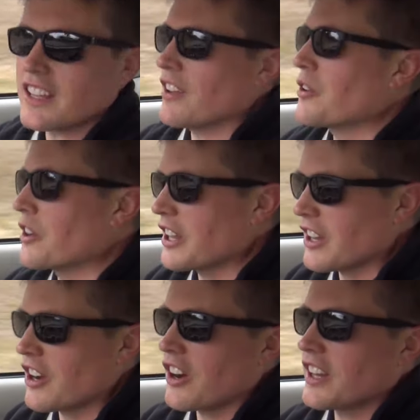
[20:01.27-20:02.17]
it and owning
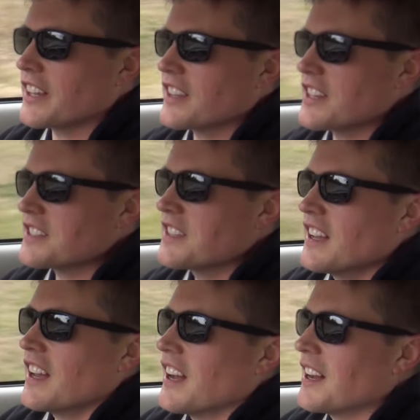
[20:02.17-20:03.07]
a car like this,
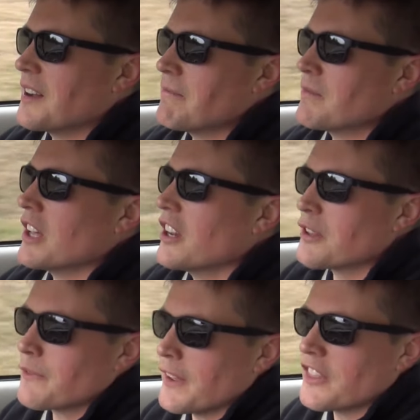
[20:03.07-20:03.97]
um,
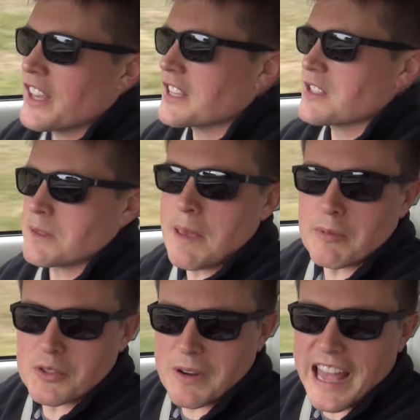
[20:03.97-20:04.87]
another fun thing is just
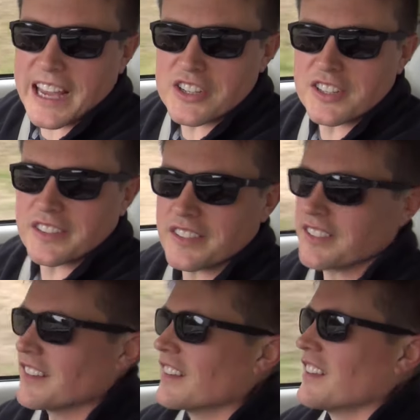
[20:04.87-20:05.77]
people's
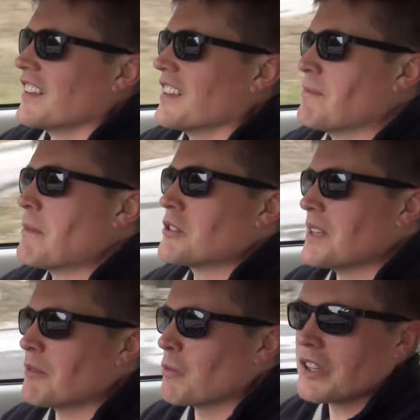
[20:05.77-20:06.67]
reactions. People
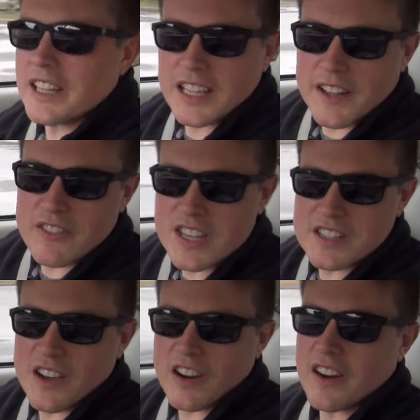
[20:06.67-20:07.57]
seem to really love
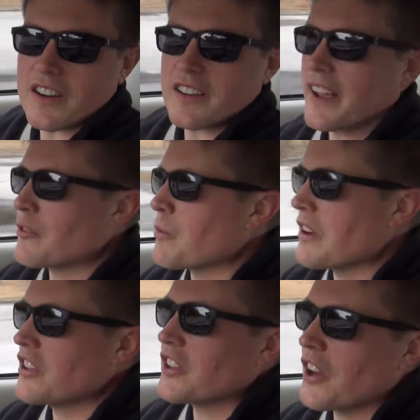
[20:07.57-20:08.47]
this car. Everywhere
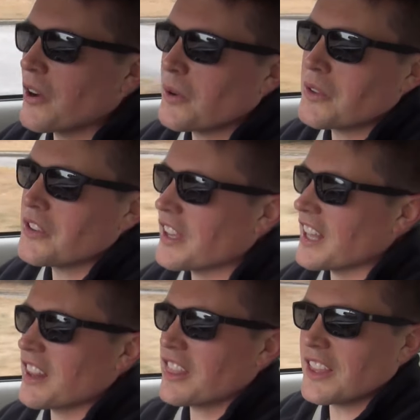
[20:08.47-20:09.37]
you go, you
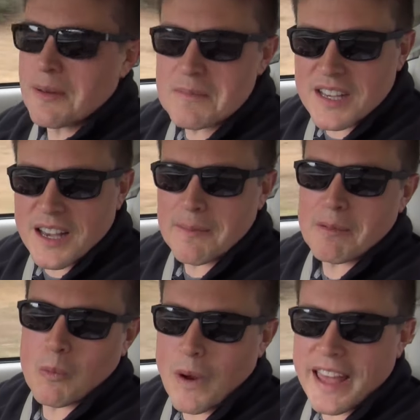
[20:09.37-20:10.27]
get thumbs up
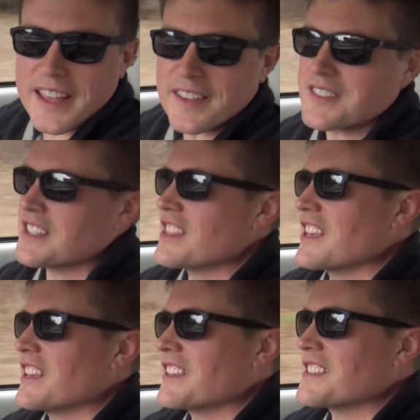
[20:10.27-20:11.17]
and waves and
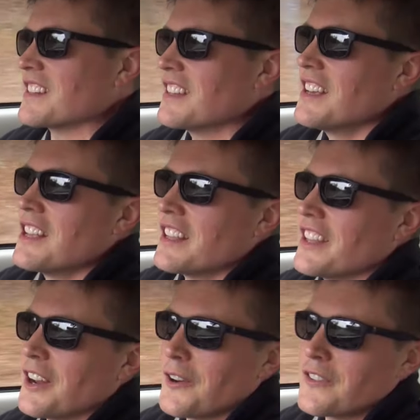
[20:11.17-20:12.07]
things, and
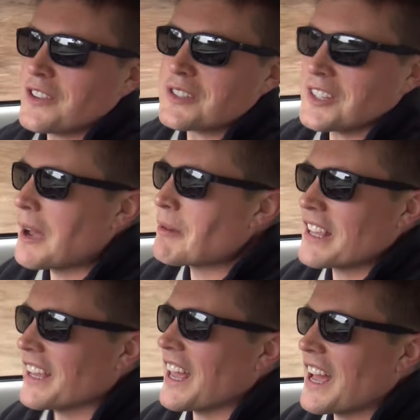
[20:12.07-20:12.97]
you know, if you stop and
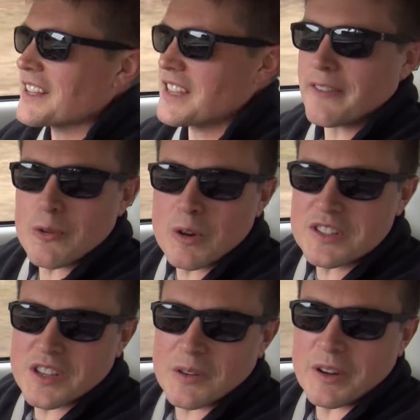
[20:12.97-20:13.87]
get gas,
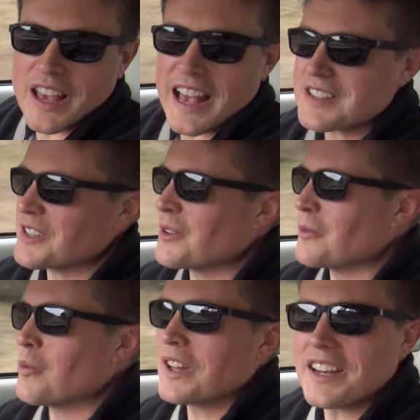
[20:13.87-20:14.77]
everyone's going to want to ask you
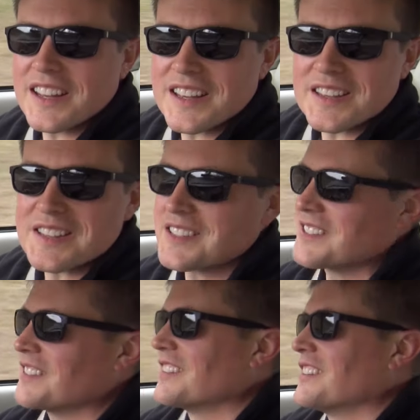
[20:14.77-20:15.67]
what it is,